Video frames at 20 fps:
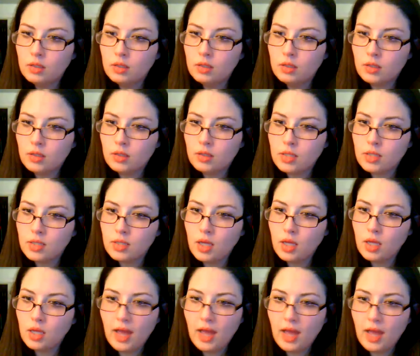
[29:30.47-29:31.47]
Let's see.
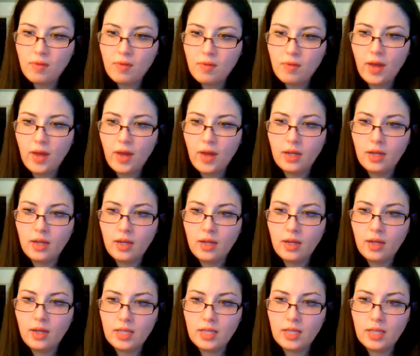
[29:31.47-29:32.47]
I haven't read
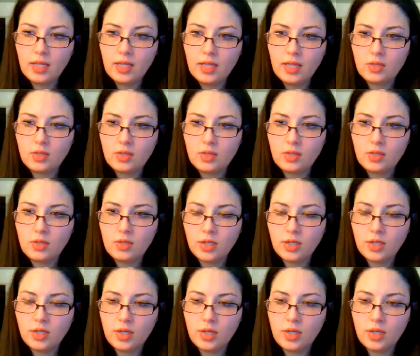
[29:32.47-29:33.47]
Days of
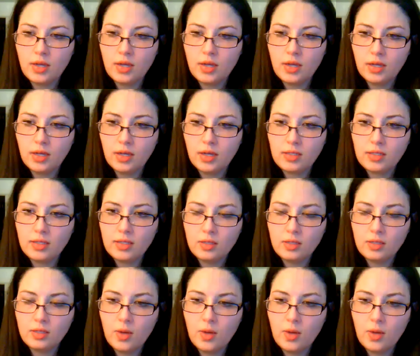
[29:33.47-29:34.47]
Destruction yet. I guess that's
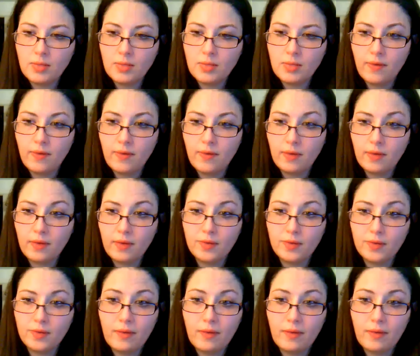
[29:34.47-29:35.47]
one I'm definitely have to
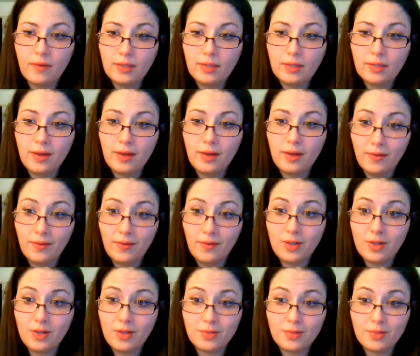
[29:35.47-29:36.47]
read if he
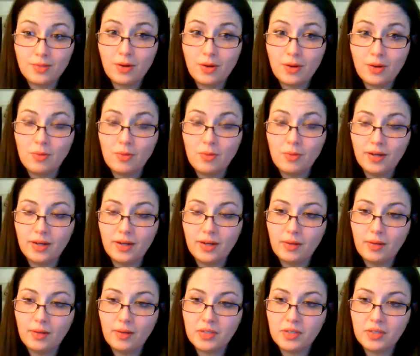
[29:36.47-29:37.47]
talks about coal mining. I'll
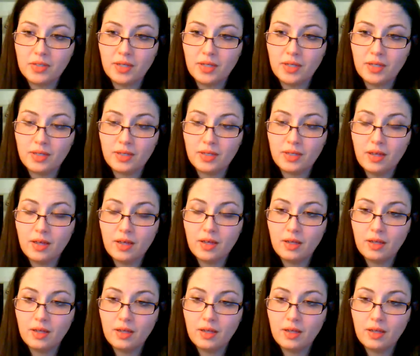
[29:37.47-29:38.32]
have to get into that.